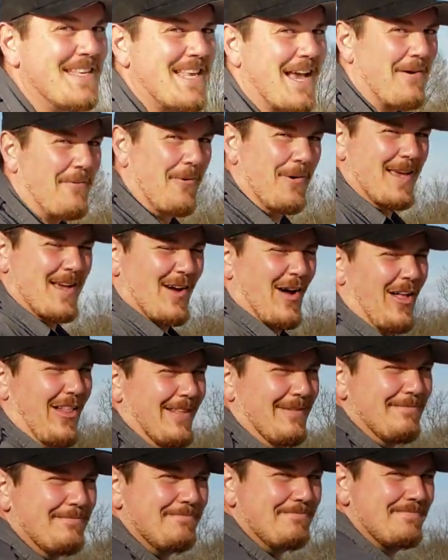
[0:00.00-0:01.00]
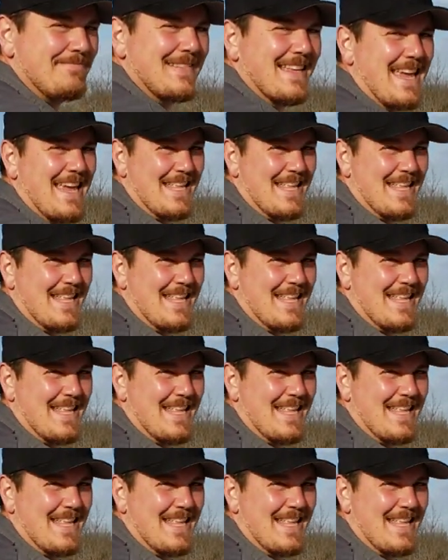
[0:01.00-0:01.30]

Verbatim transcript: Is that what we call them?